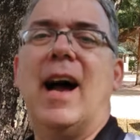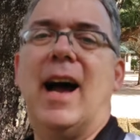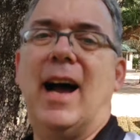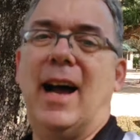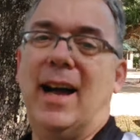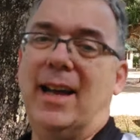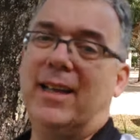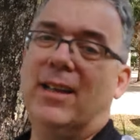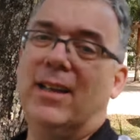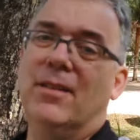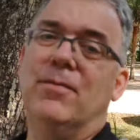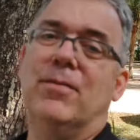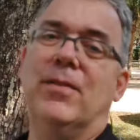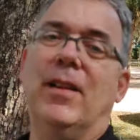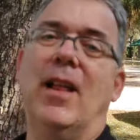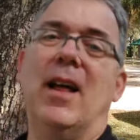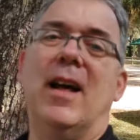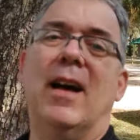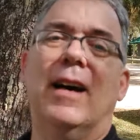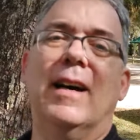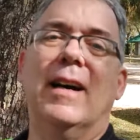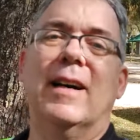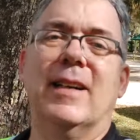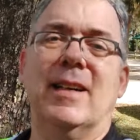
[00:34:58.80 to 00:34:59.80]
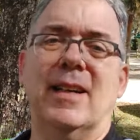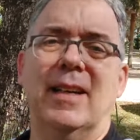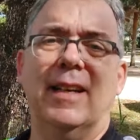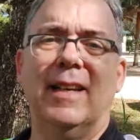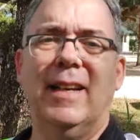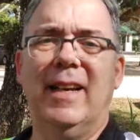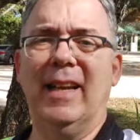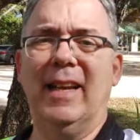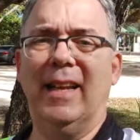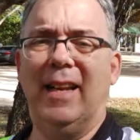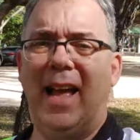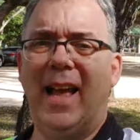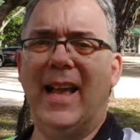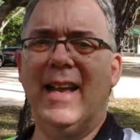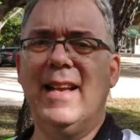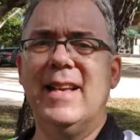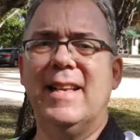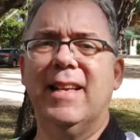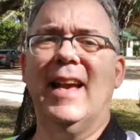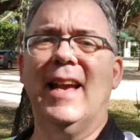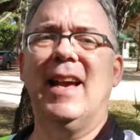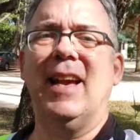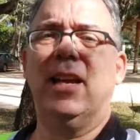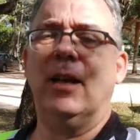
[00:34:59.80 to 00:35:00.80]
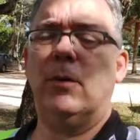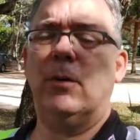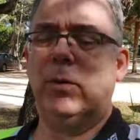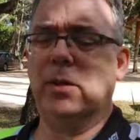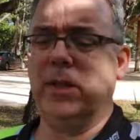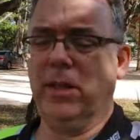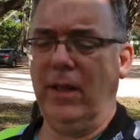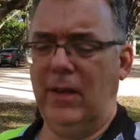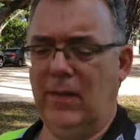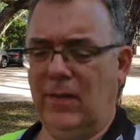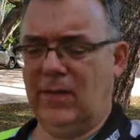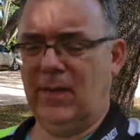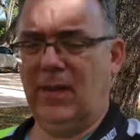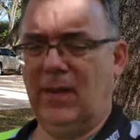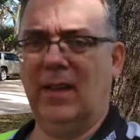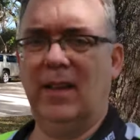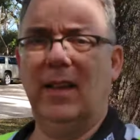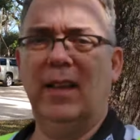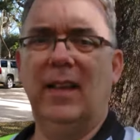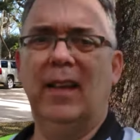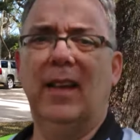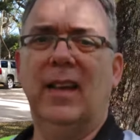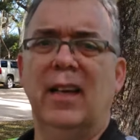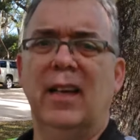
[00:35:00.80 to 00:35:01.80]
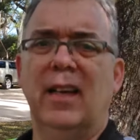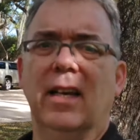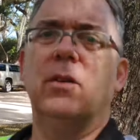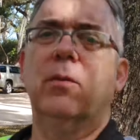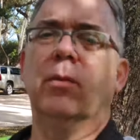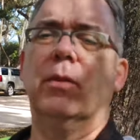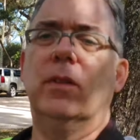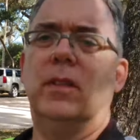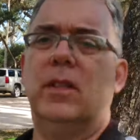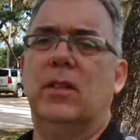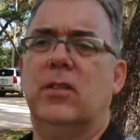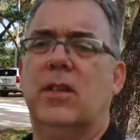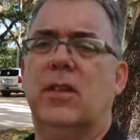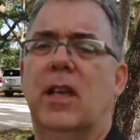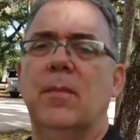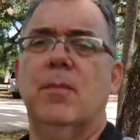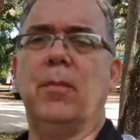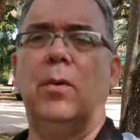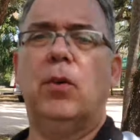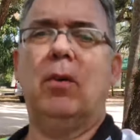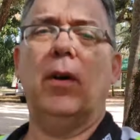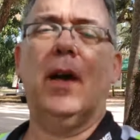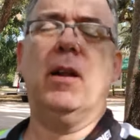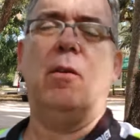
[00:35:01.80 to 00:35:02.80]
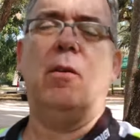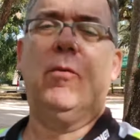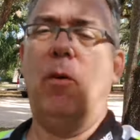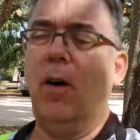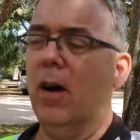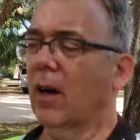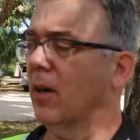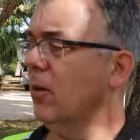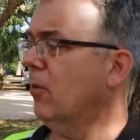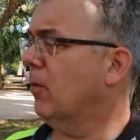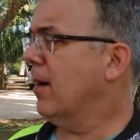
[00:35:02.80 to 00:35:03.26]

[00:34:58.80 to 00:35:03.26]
I could vlog in 8K with this with this gimbal and walk